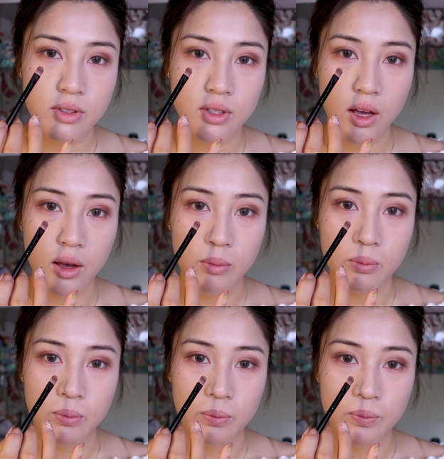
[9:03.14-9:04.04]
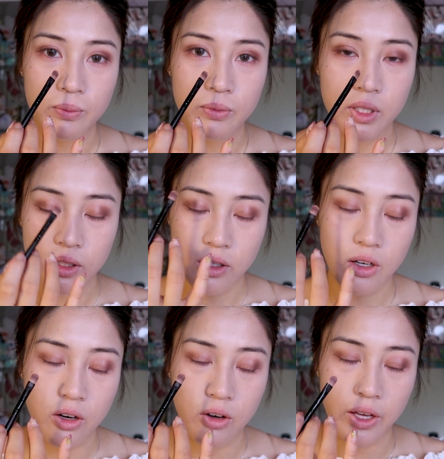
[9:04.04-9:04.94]
some
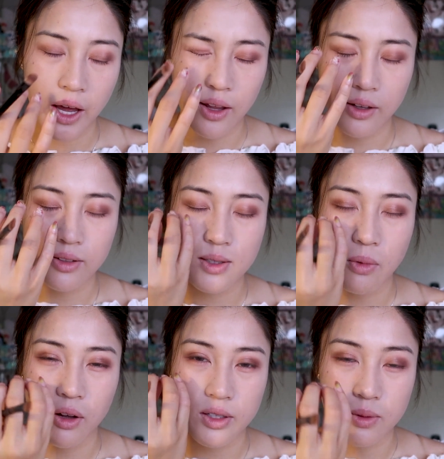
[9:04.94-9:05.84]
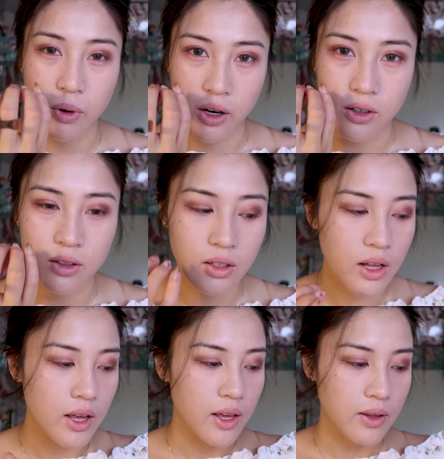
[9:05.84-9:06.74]
glitter, kind of like small sparkle,
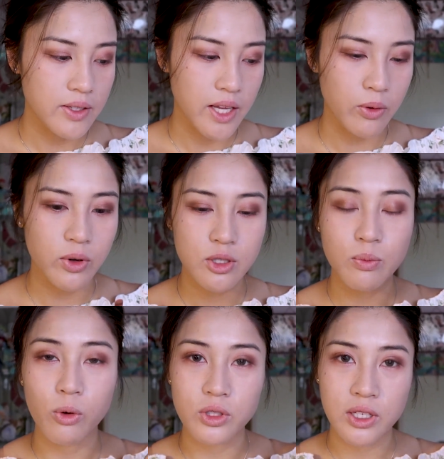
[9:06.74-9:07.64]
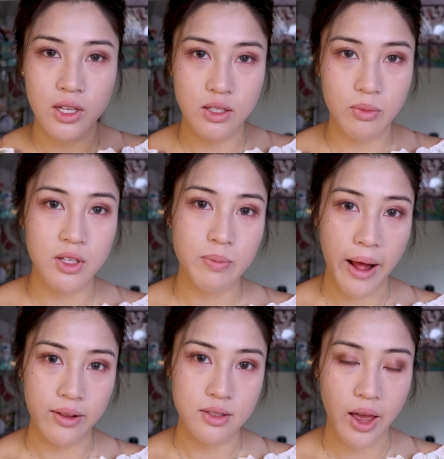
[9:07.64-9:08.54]
is like which mostly like some of these
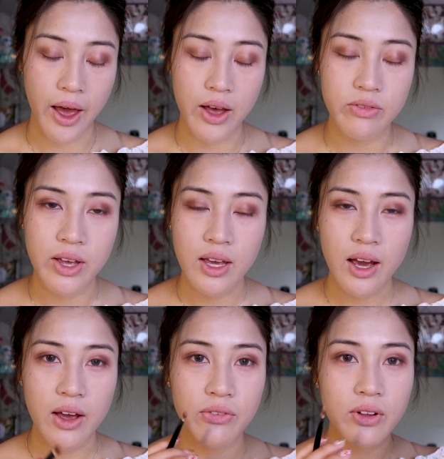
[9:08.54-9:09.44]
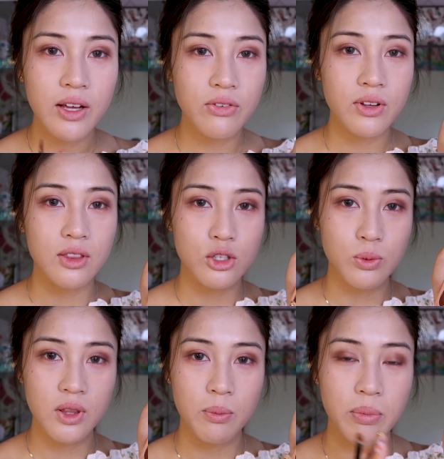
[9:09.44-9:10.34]
palettes have, I feel like for
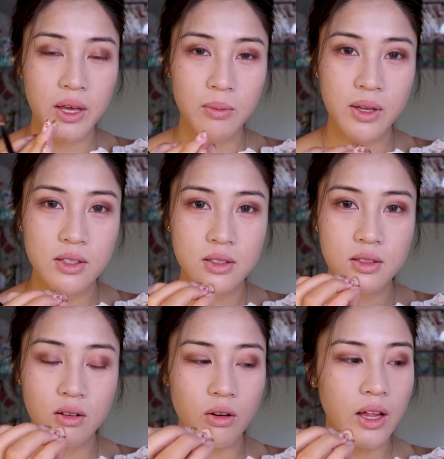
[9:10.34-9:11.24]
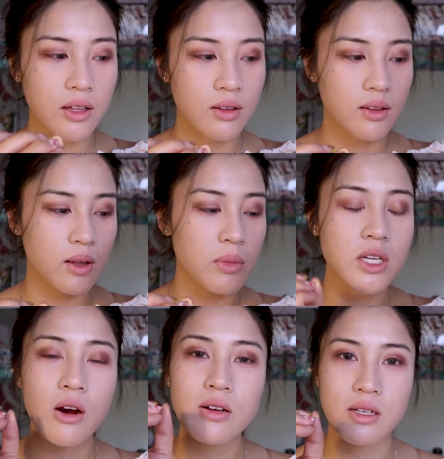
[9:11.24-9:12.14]
this one the pigments or like the
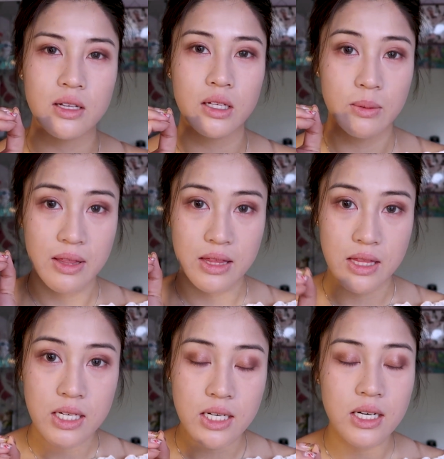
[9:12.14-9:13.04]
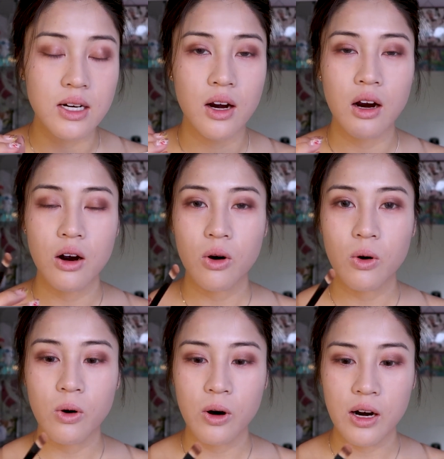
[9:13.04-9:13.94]
material is just a little bit thicker,
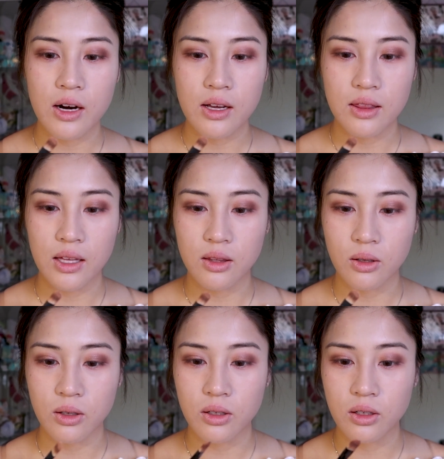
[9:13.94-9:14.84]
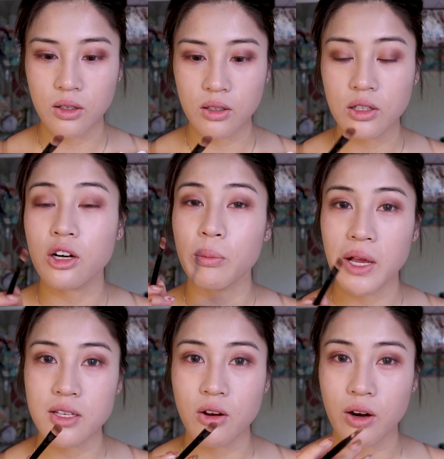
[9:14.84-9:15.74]
or that the glitter
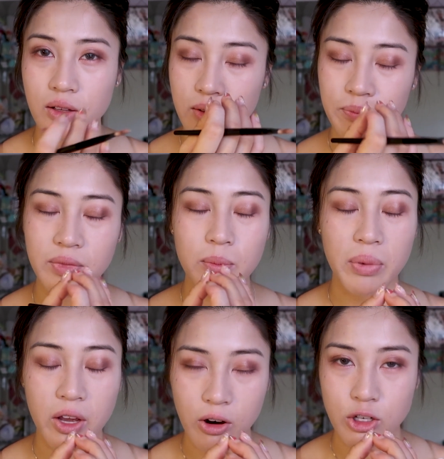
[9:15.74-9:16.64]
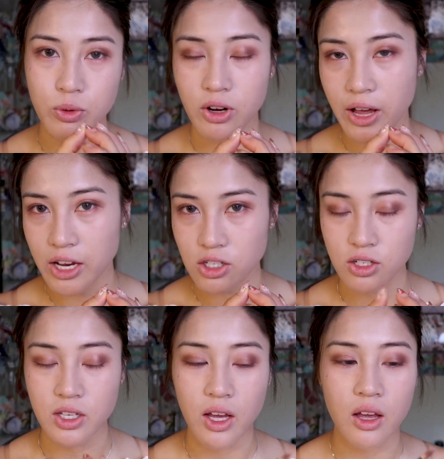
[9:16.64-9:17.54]
pieces are bigger is what I
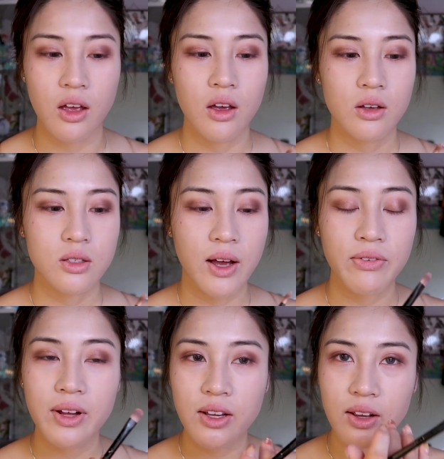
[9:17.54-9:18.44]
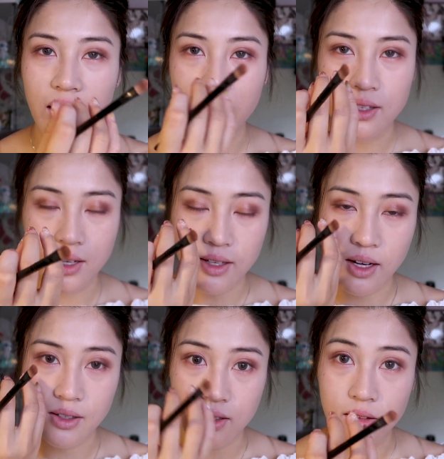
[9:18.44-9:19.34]
should say. So I feel like it kind of
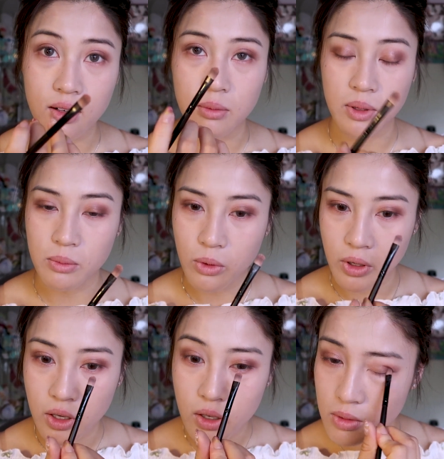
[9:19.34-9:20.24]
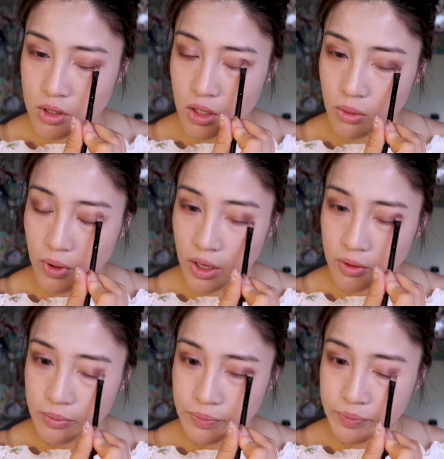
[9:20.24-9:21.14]
stands out just a little bit more, especially
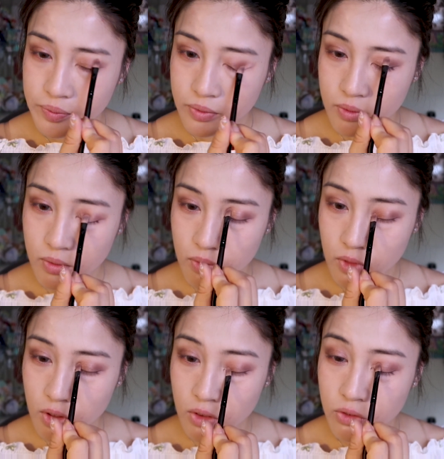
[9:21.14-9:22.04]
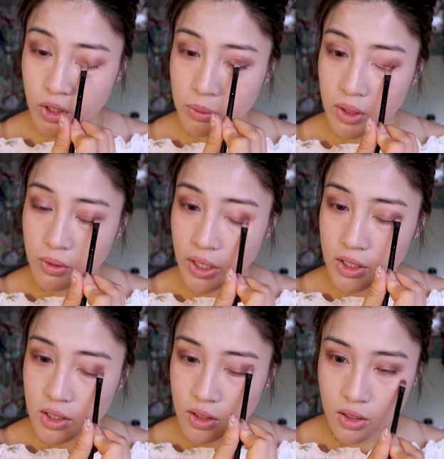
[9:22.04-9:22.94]
when filming
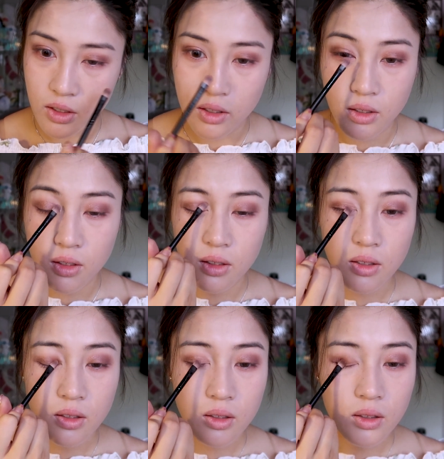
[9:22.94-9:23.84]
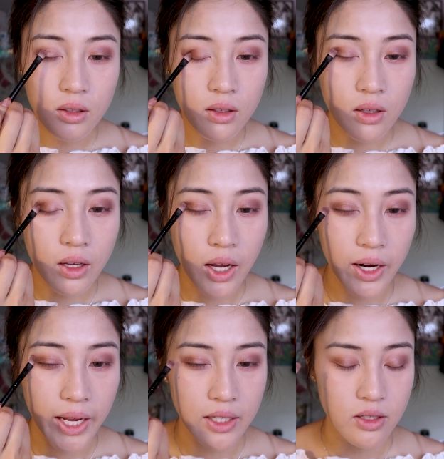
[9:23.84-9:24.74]
wise. It
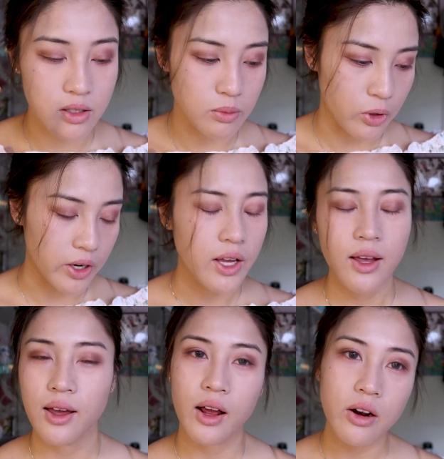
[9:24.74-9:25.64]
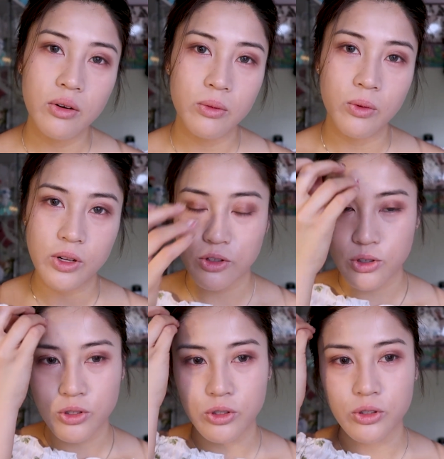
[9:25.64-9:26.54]
kind of catches it more. And I don't want
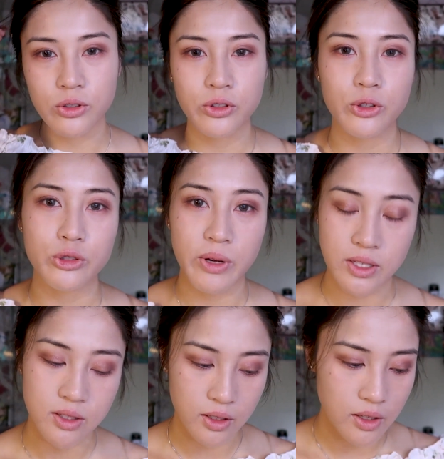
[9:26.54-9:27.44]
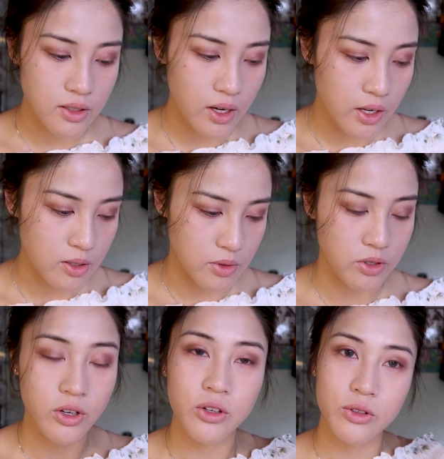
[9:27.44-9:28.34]
to use my Stila today, so I'm
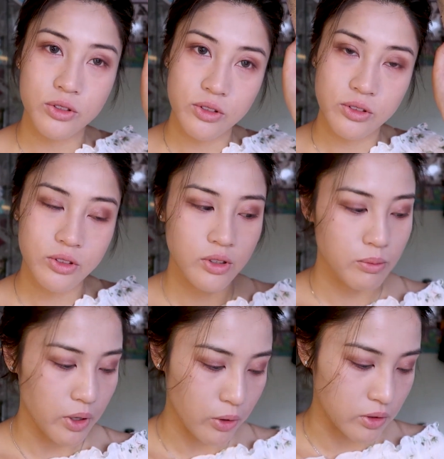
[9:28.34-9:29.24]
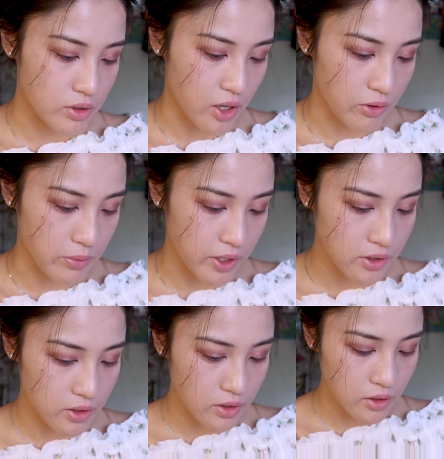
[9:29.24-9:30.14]
just going to use my Golden State of Mind.